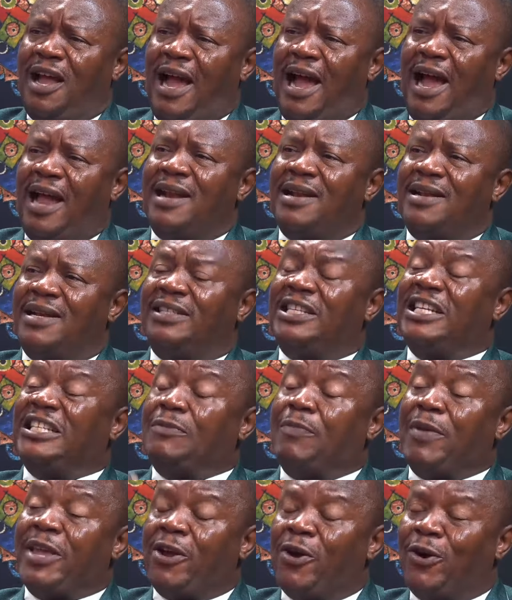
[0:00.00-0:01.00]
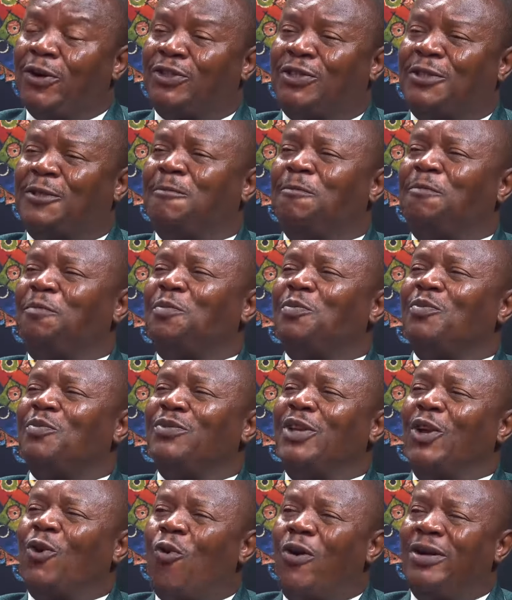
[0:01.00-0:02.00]
And this is because
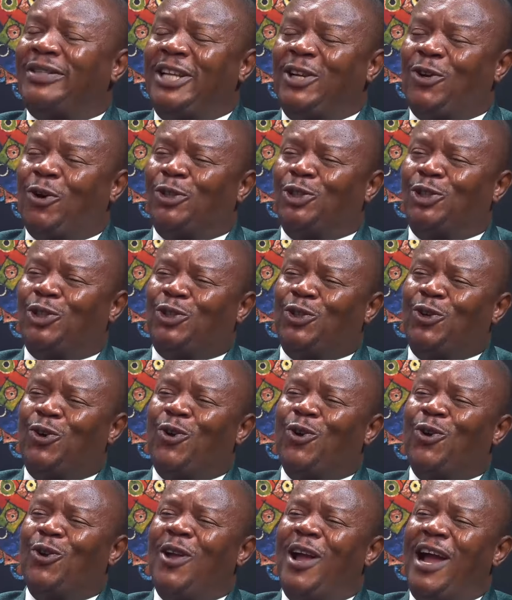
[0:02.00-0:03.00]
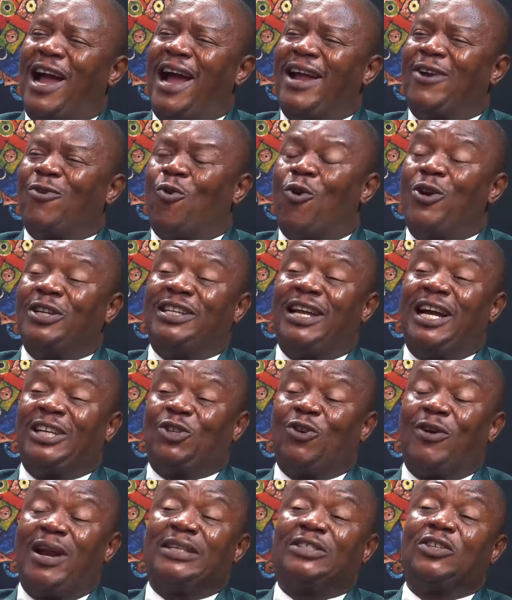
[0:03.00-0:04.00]
the quality control and quality
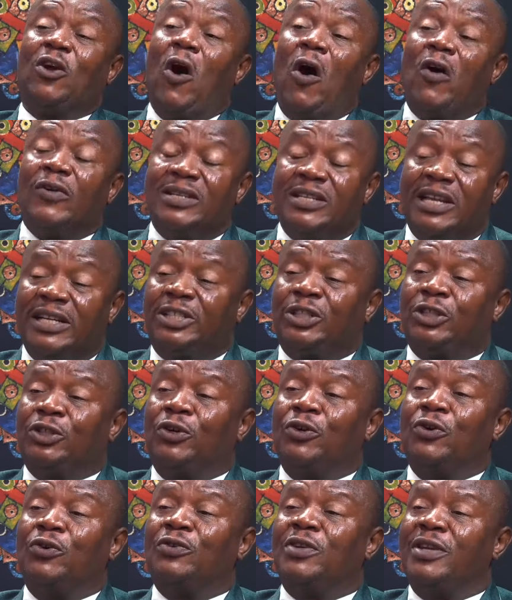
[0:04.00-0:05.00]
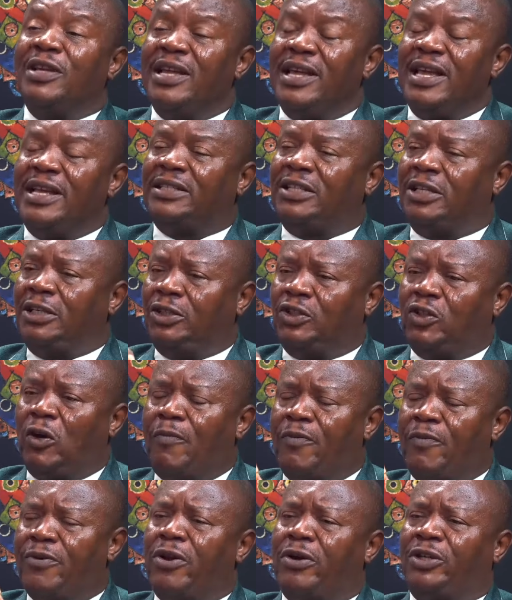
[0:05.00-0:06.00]
assurance on this road is
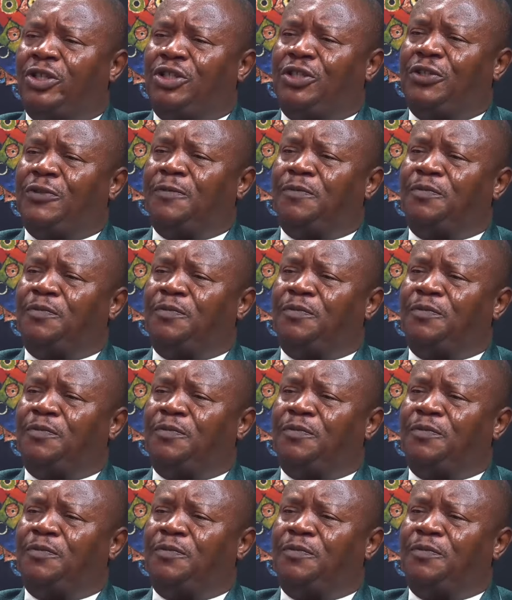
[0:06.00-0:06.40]
top-notch.